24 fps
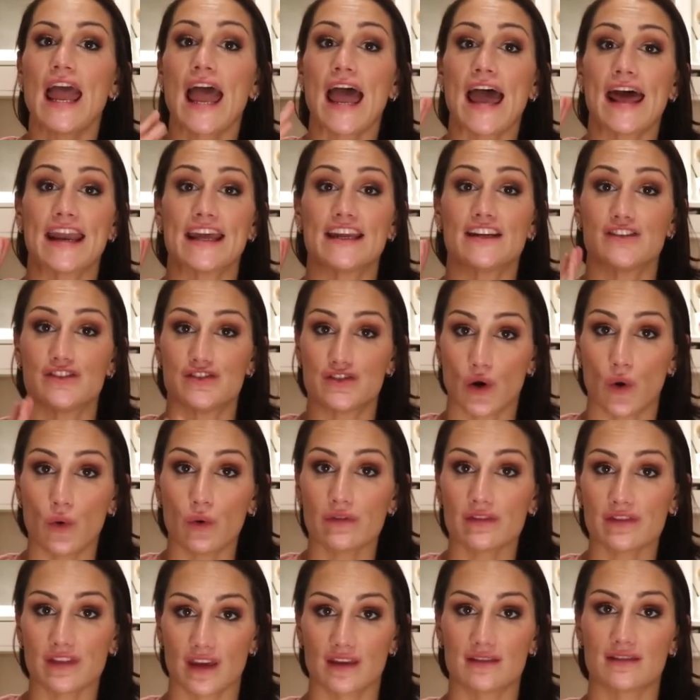and I
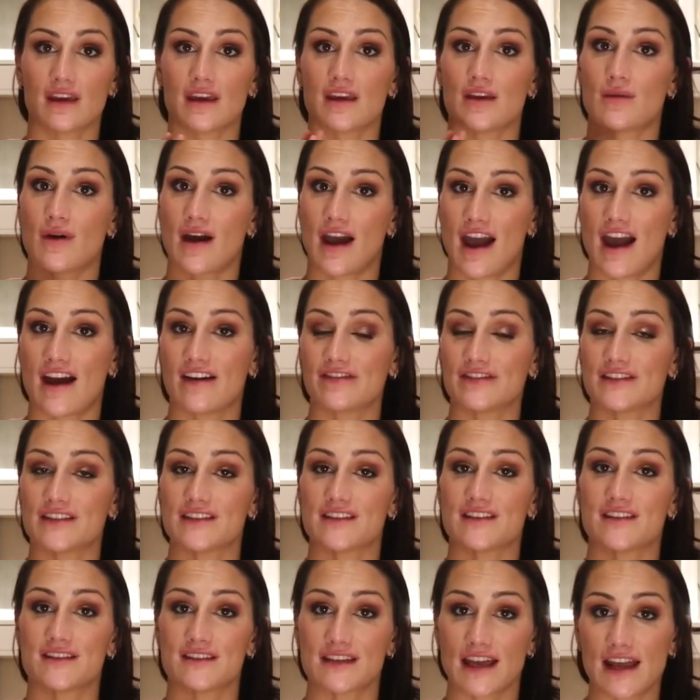don't think that you have to
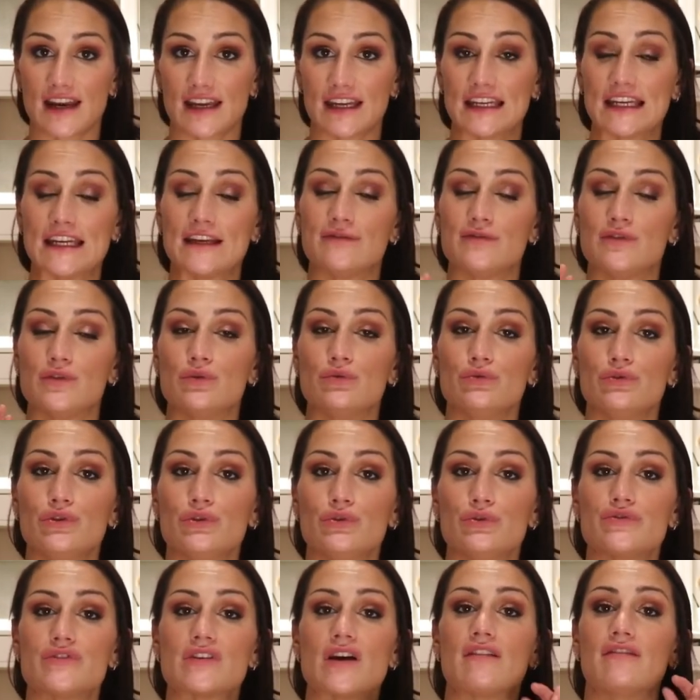set it if you
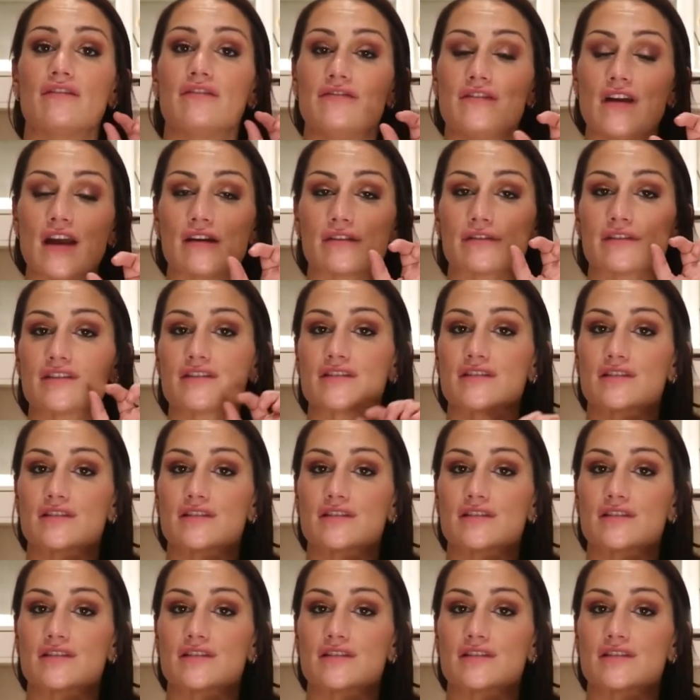use a very